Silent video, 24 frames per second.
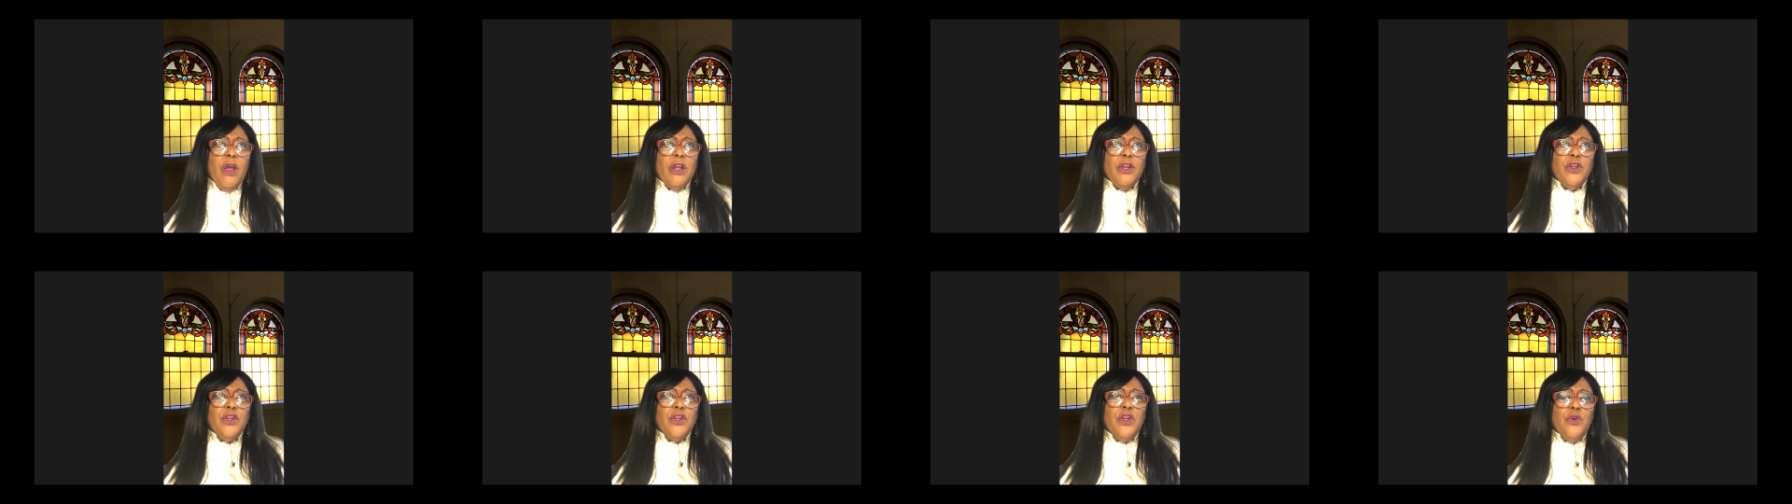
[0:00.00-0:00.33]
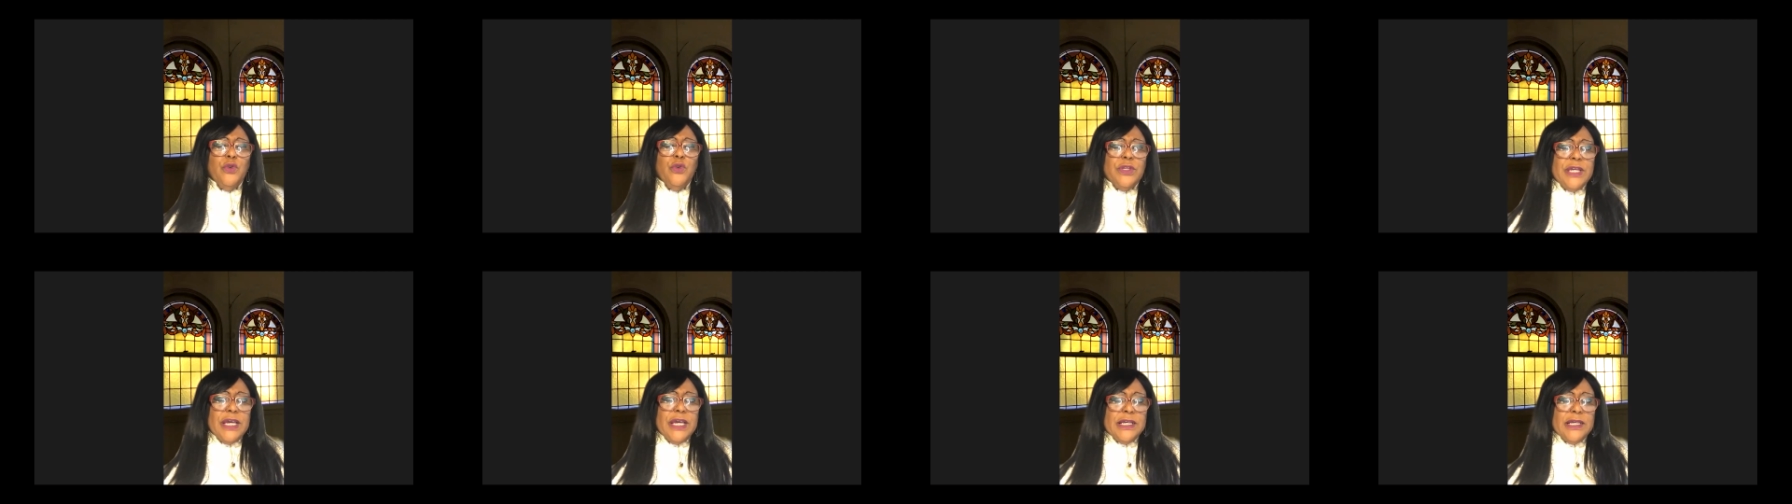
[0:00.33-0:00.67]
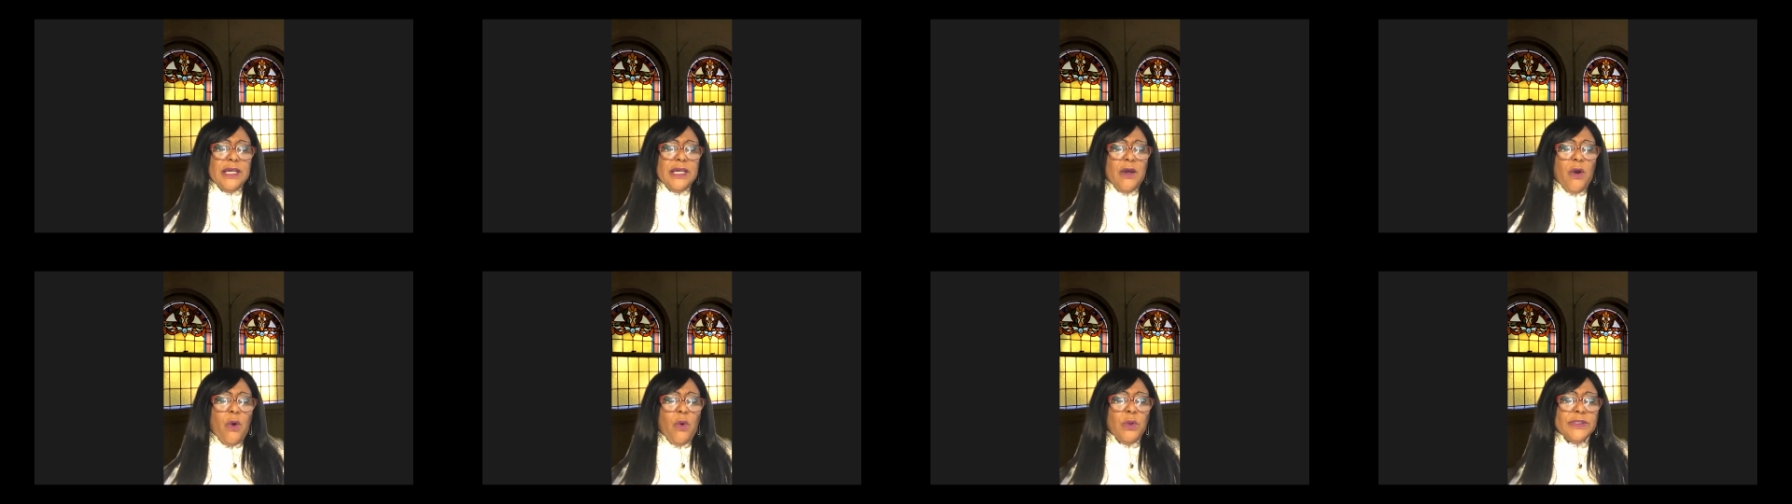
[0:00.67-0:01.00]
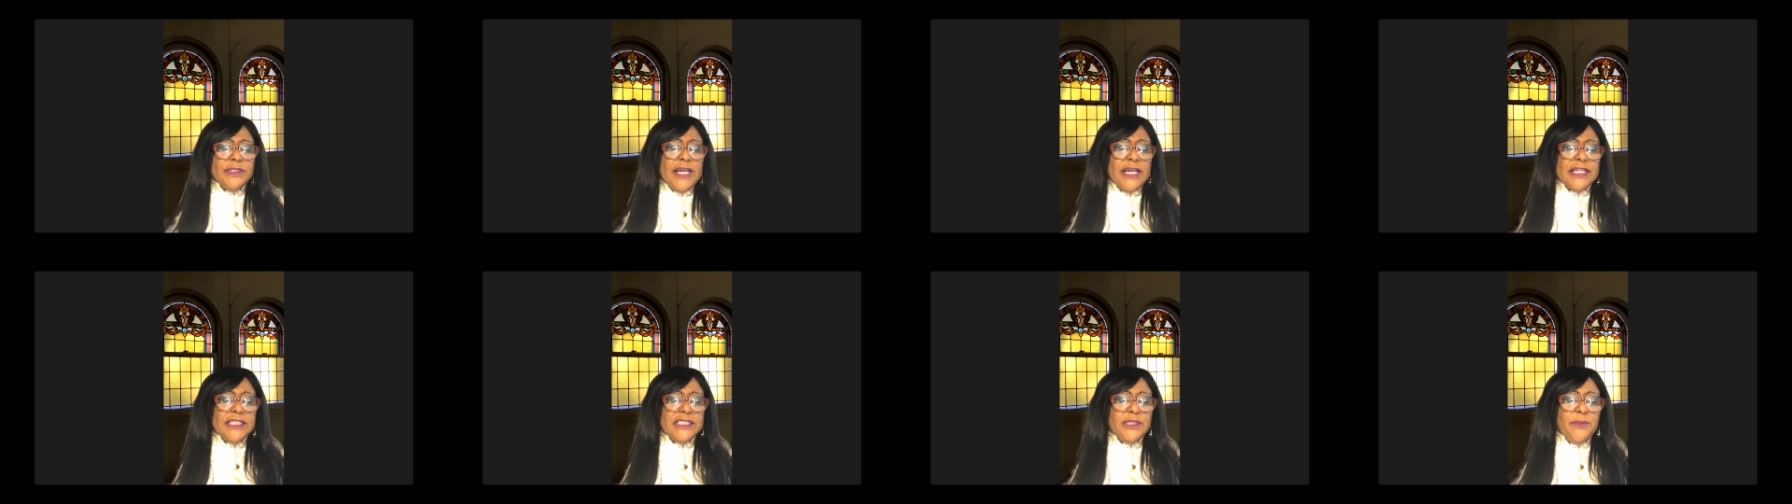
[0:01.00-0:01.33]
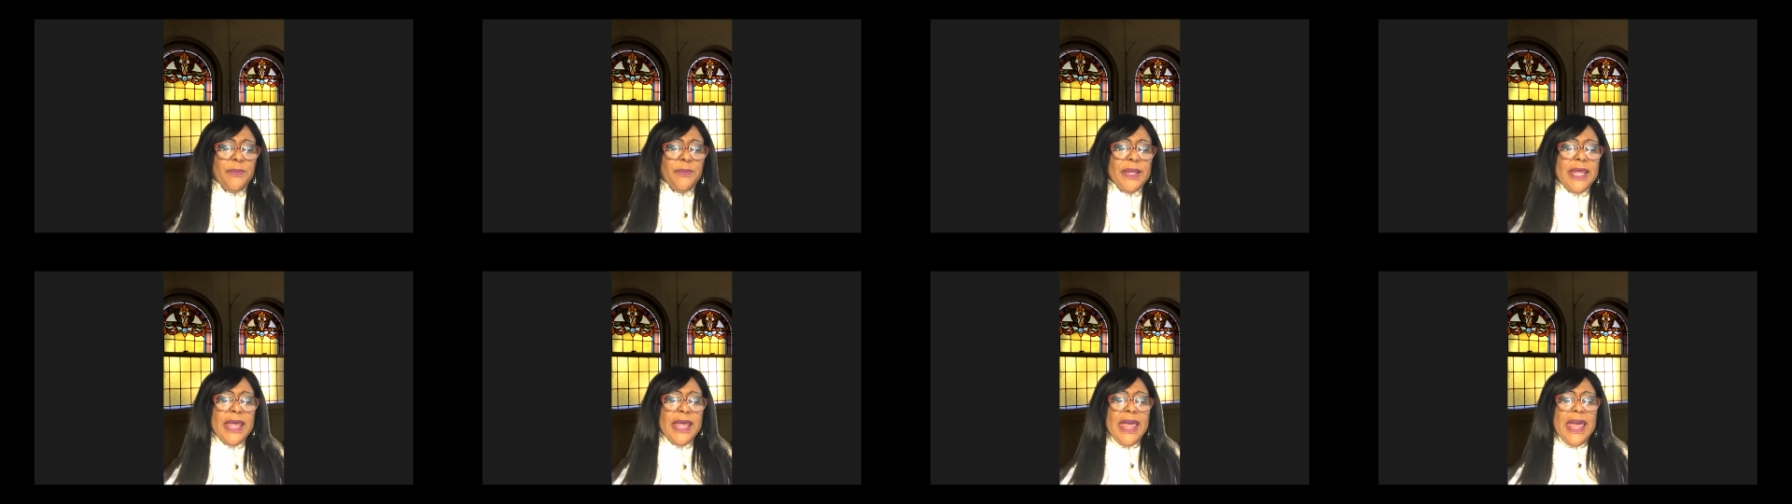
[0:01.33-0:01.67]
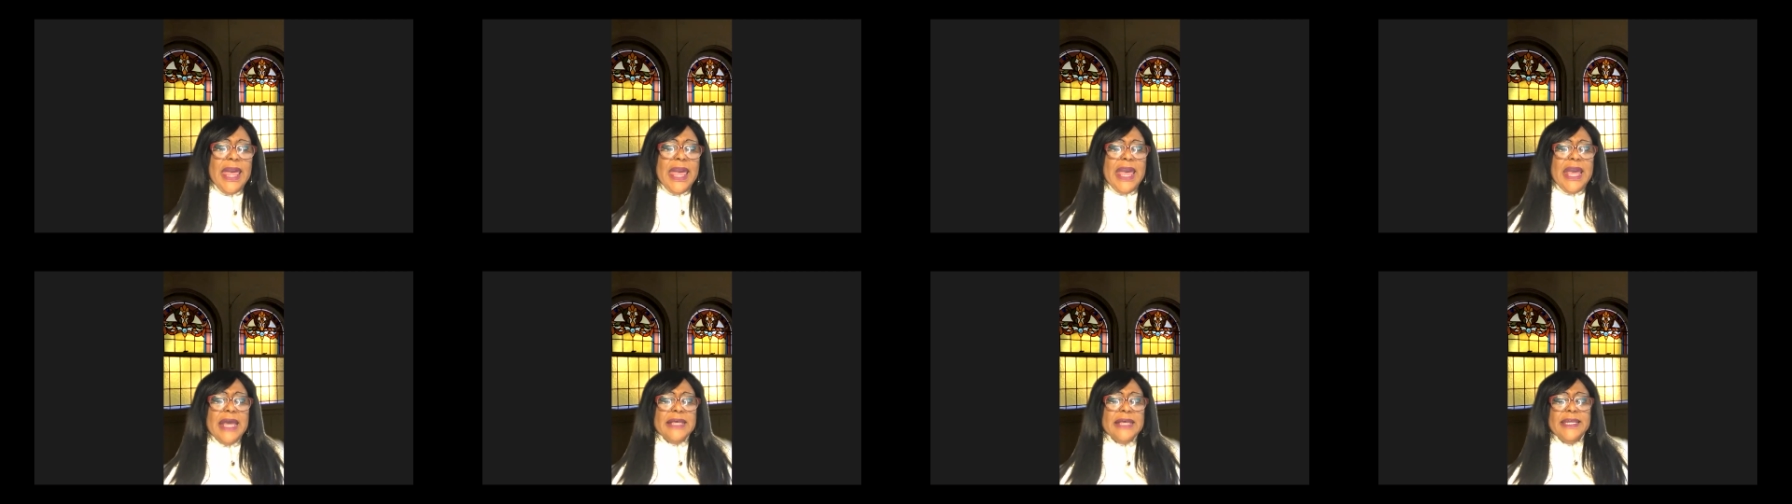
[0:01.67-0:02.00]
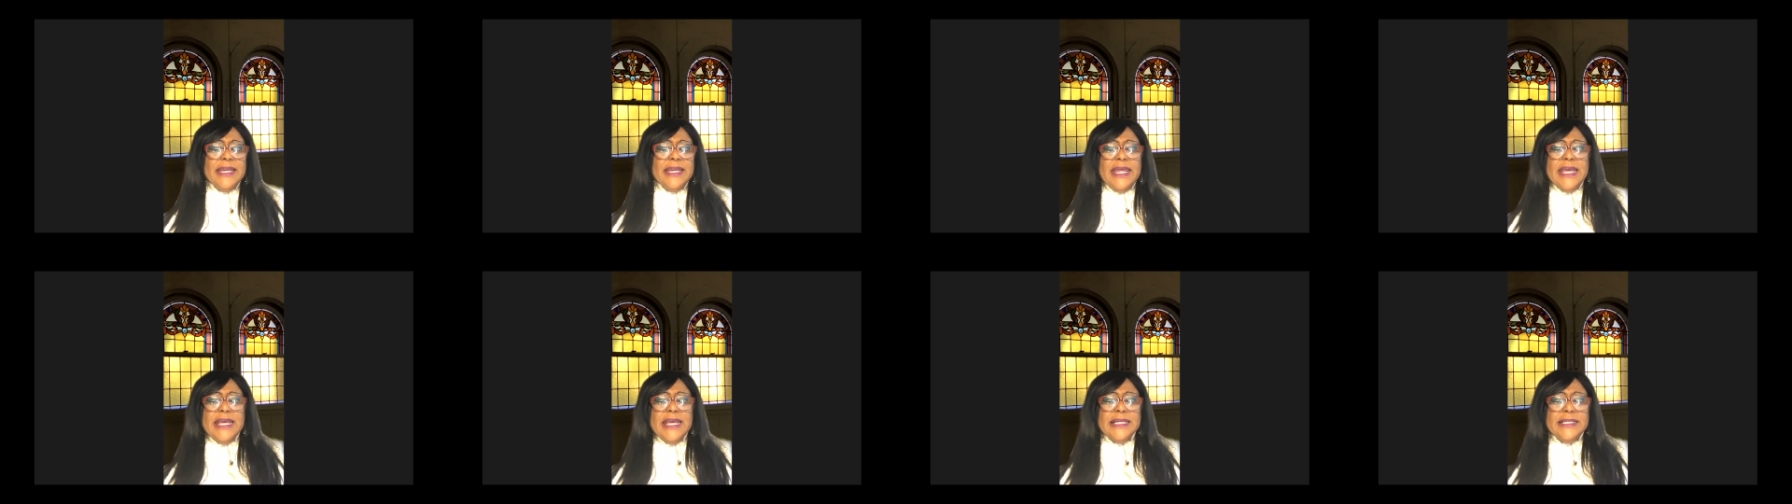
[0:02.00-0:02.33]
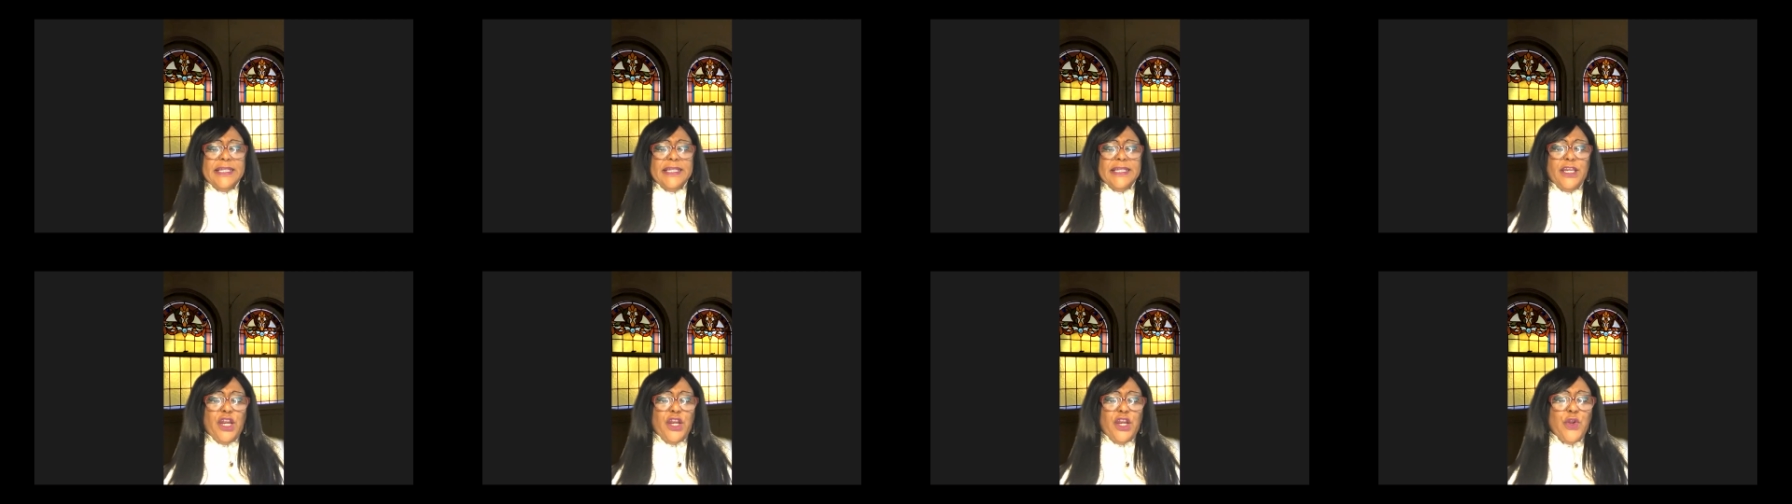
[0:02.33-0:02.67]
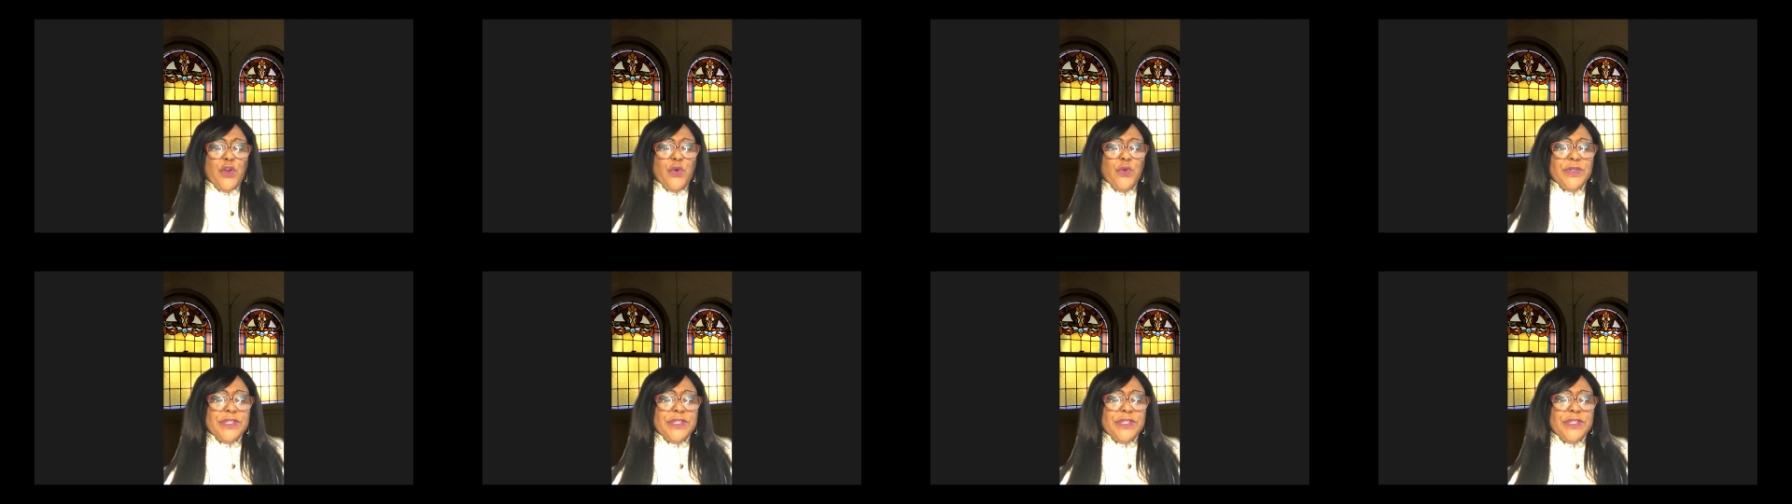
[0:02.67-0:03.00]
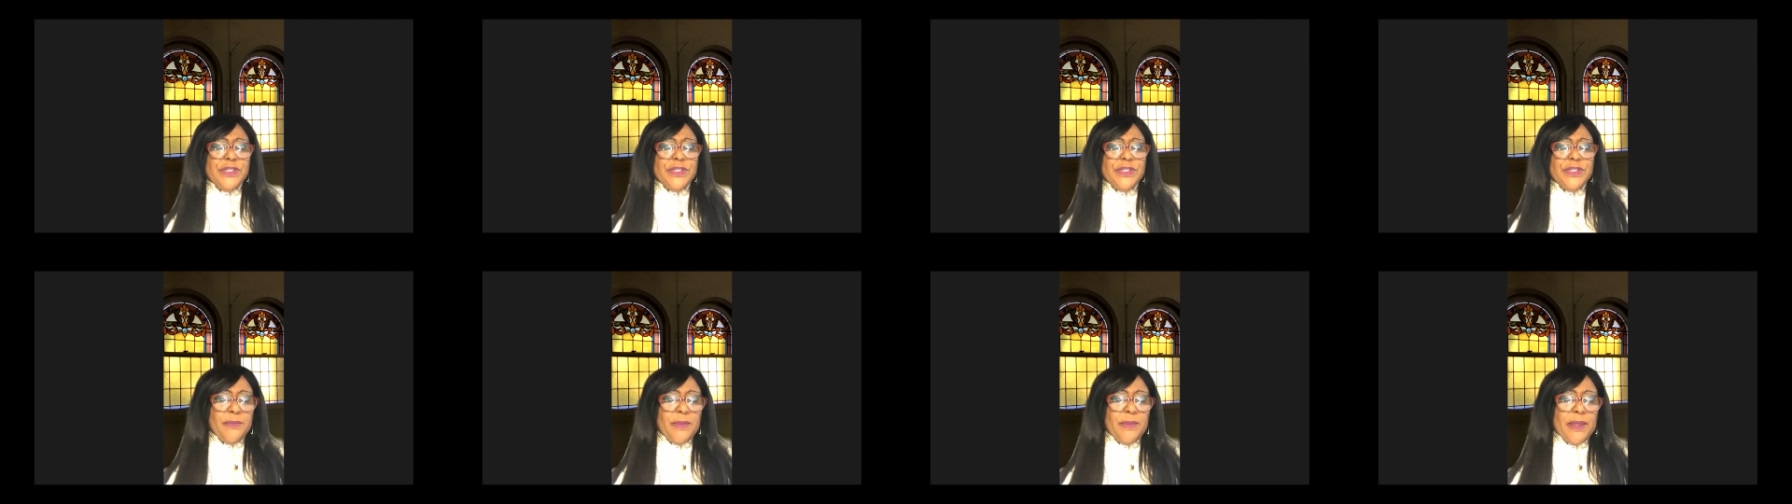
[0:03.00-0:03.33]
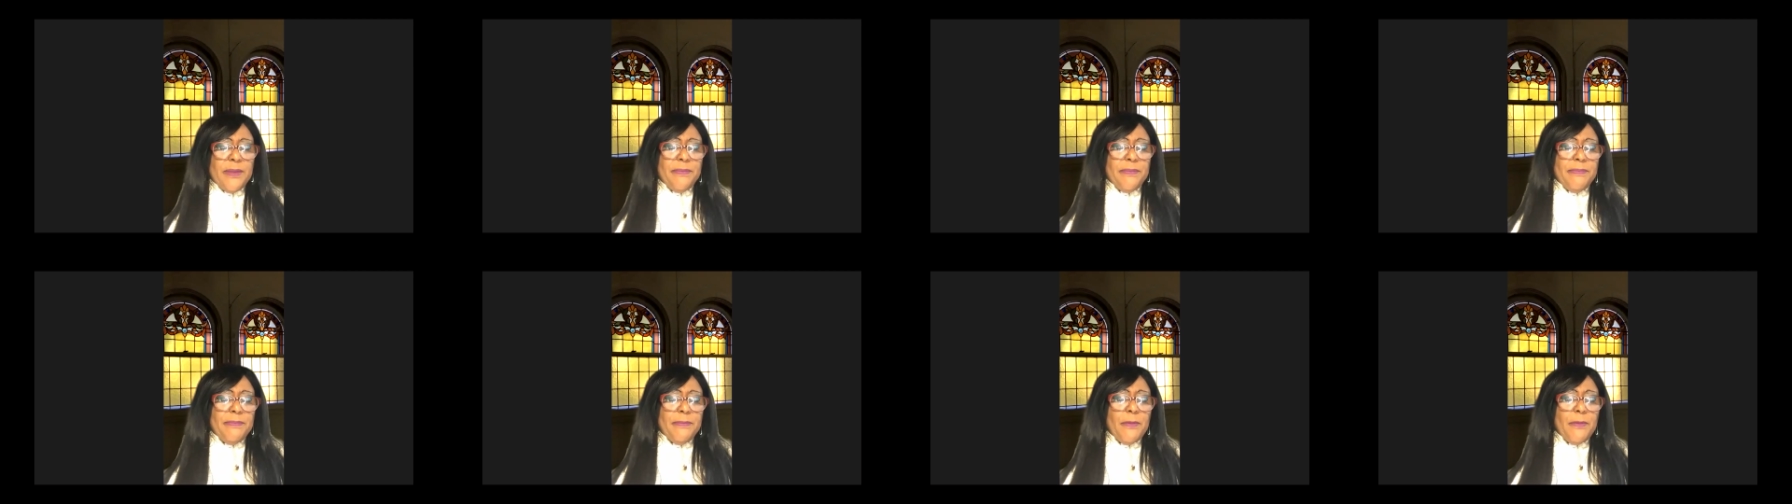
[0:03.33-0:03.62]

New Te- Old Testament as it is in the New Testament.